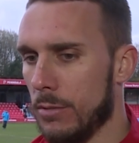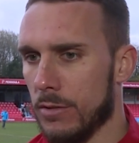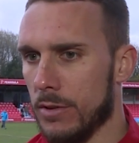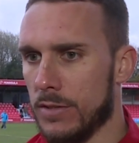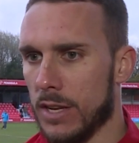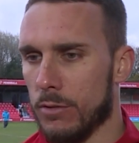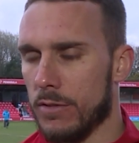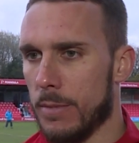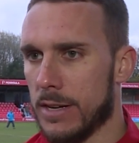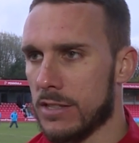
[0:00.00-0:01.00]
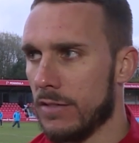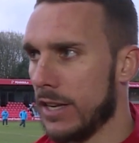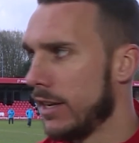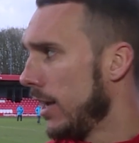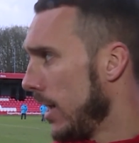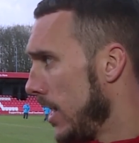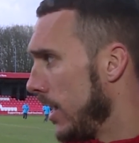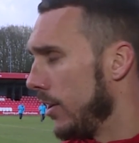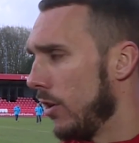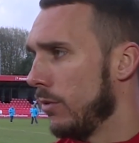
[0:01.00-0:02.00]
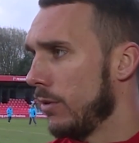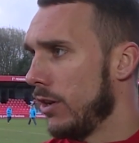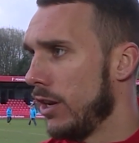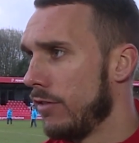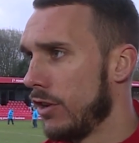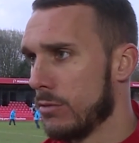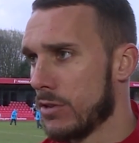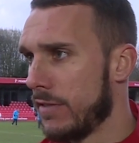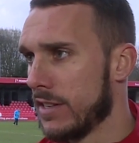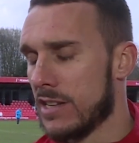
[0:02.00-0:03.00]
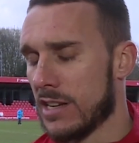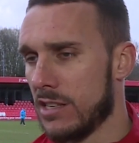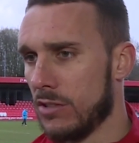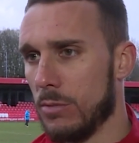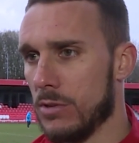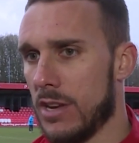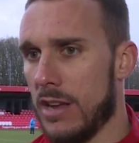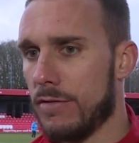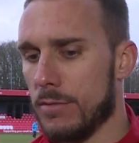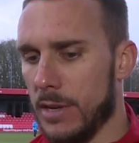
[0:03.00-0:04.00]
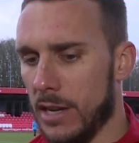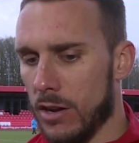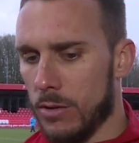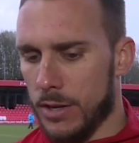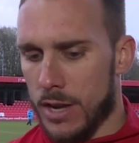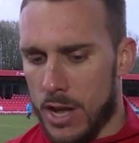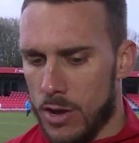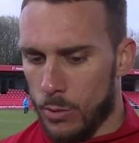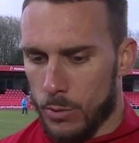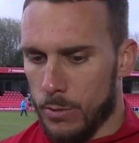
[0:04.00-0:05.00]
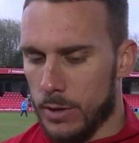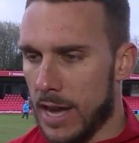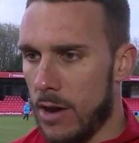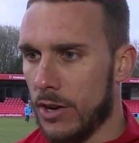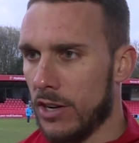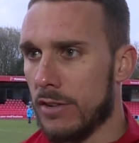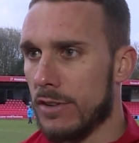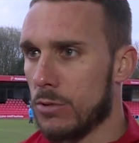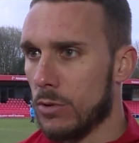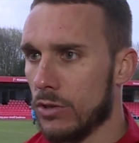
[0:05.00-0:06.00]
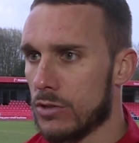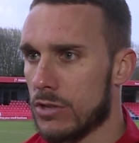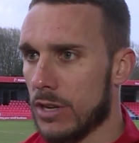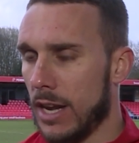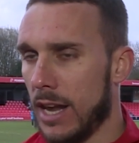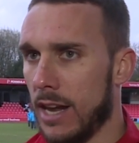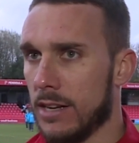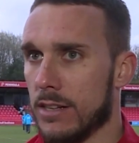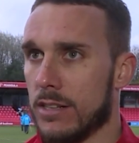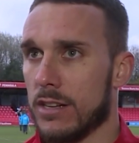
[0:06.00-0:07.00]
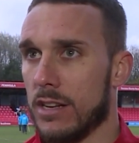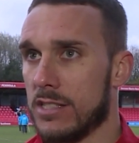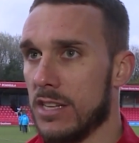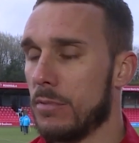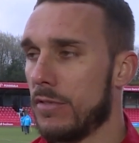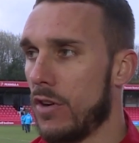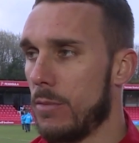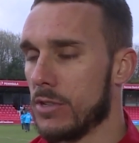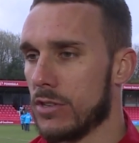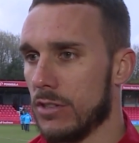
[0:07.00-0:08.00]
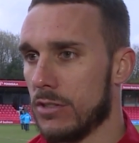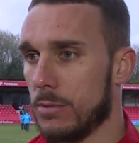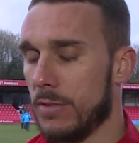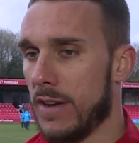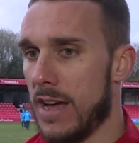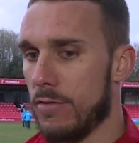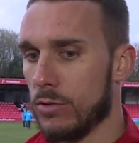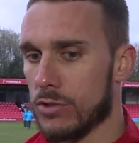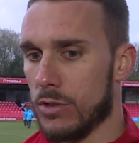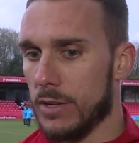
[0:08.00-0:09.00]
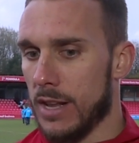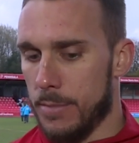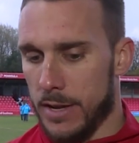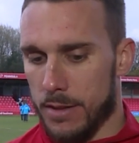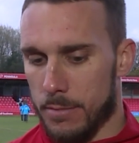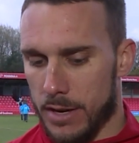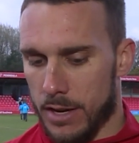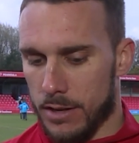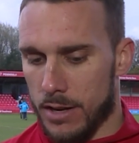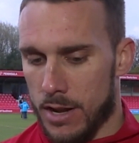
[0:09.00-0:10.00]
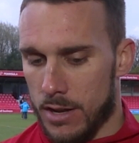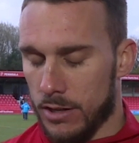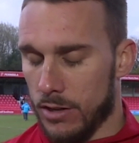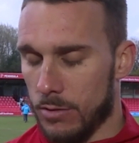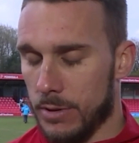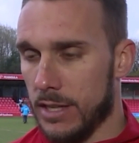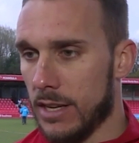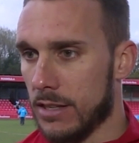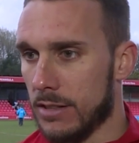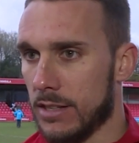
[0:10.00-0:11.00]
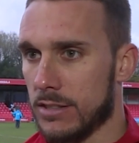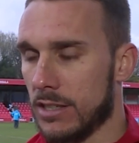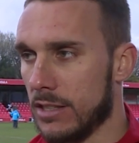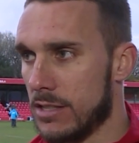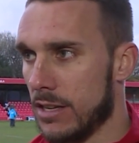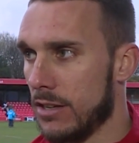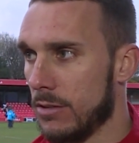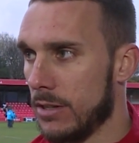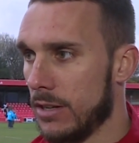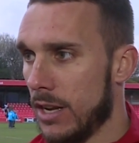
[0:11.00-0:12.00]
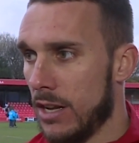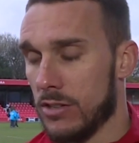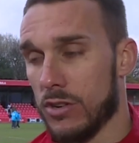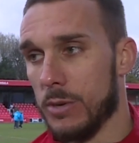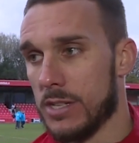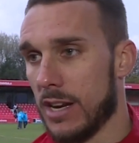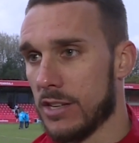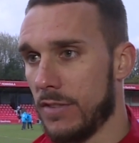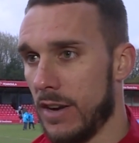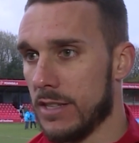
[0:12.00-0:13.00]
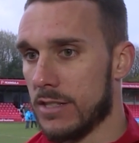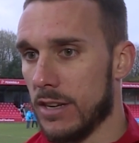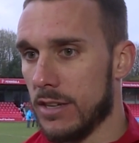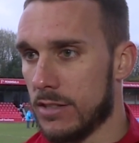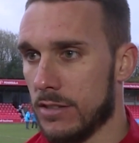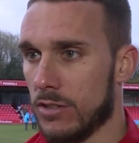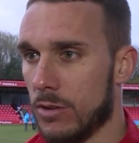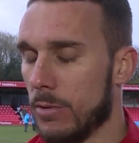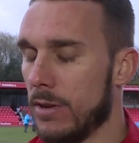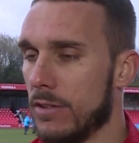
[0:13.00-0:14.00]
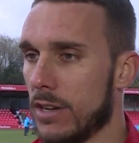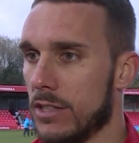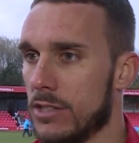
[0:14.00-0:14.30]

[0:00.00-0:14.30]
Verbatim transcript: we, have dealt with it massively. And you know, earlier on there was a fantastic double save from Nilo, and we're, counting on individuals uh, and a team performance. And to be fair, everyone's doing their bit at the minute, and you know, we need that, that to continue. And it's always satisfying to, to, to come away with a clean